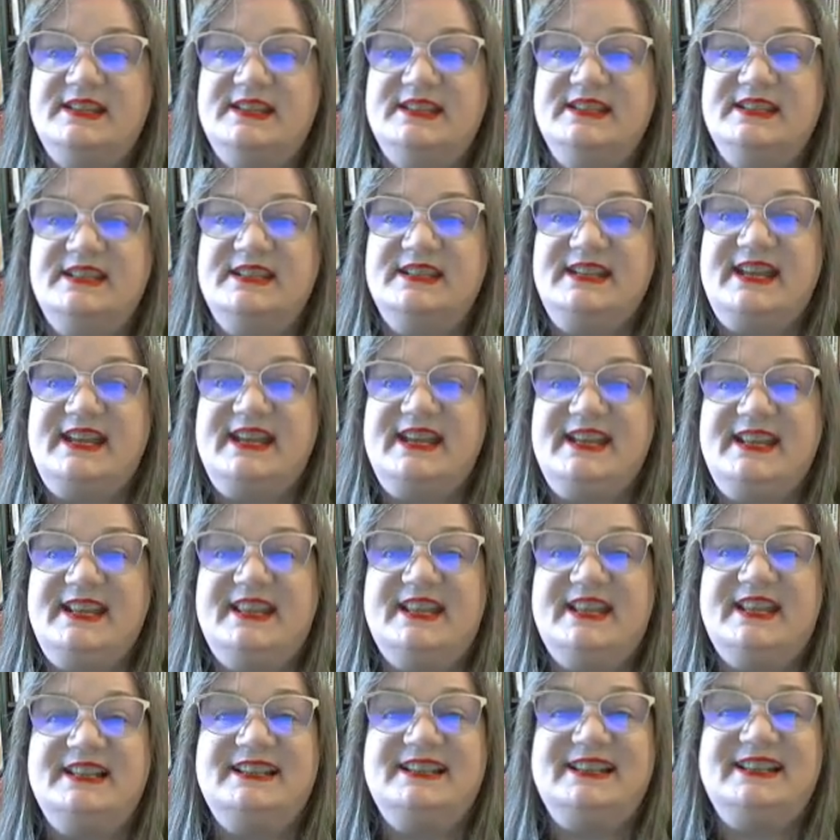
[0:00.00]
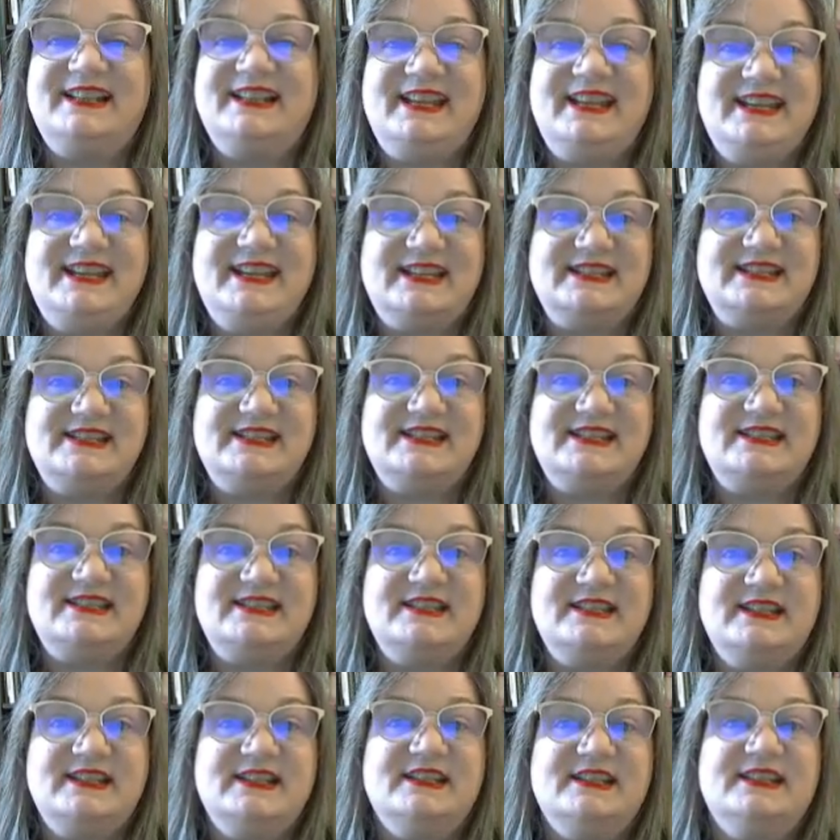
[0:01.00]
indicate the latest
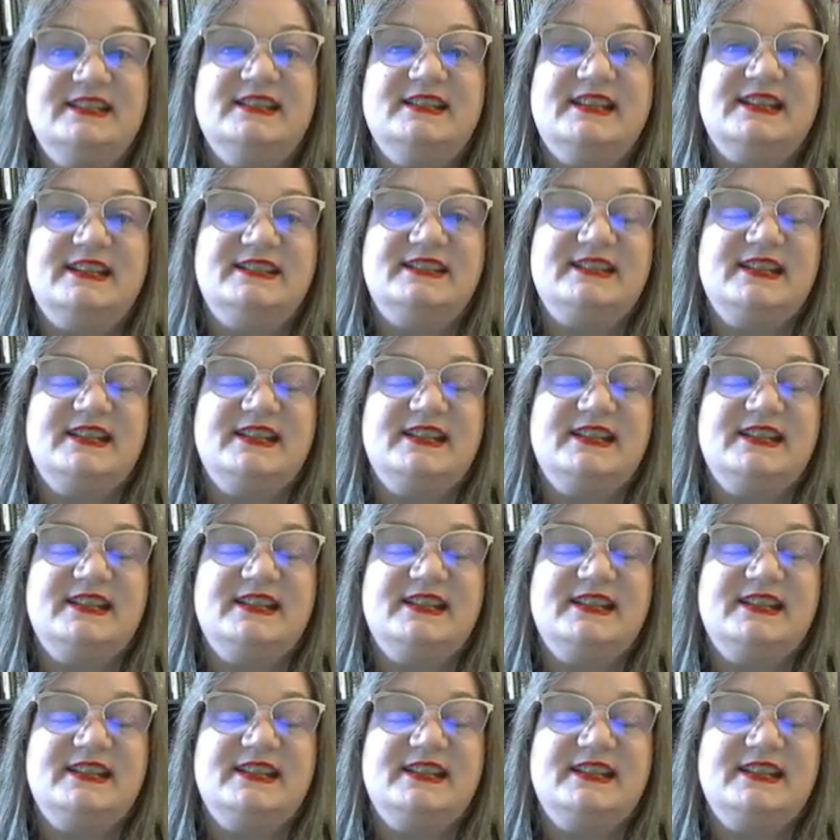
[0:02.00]
that